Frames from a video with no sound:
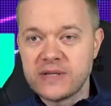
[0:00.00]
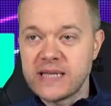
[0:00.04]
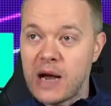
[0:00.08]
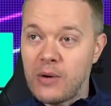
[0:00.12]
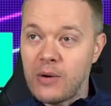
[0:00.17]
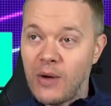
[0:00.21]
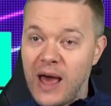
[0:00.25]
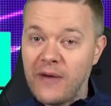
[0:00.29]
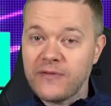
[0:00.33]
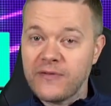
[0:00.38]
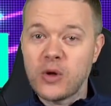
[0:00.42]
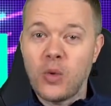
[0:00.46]
Now,
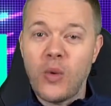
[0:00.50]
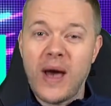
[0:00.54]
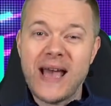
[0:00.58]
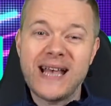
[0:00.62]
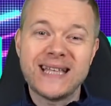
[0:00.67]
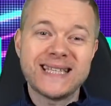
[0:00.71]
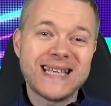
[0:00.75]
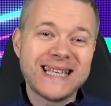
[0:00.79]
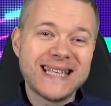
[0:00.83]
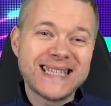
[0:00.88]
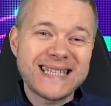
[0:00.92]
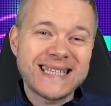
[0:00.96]
we'll have to
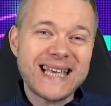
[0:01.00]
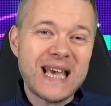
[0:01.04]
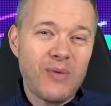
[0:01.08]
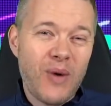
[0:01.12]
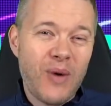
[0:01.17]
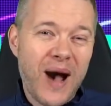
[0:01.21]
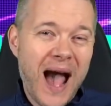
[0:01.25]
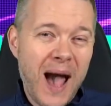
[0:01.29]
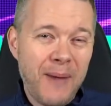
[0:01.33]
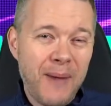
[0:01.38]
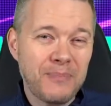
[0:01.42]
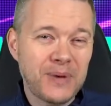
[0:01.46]
wait and see
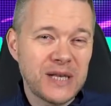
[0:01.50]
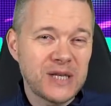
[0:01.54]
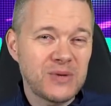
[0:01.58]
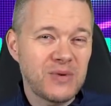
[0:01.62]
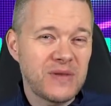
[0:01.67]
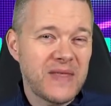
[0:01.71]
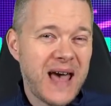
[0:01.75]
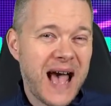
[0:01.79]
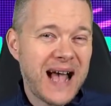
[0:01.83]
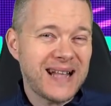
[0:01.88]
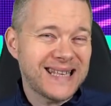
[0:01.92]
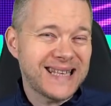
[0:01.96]
what happens
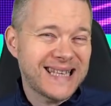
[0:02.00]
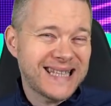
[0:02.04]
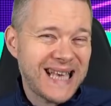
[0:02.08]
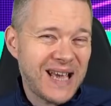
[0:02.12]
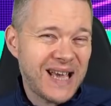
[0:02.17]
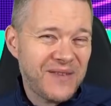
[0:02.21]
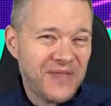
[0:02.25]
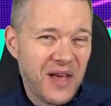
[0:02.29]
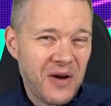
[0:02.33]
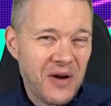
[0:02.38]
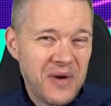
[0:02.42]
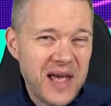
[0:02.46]
with that to see
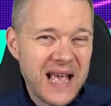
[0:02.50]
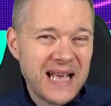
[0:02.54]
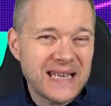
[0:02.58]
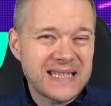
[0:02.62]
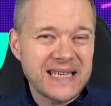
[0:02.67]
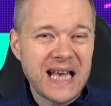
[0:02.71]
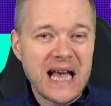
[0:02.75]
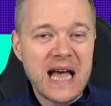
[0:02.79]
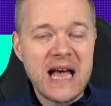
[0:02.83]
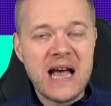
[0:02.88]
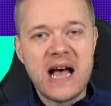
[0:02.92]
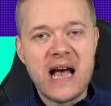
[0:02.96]
if there
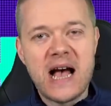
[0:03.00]
is,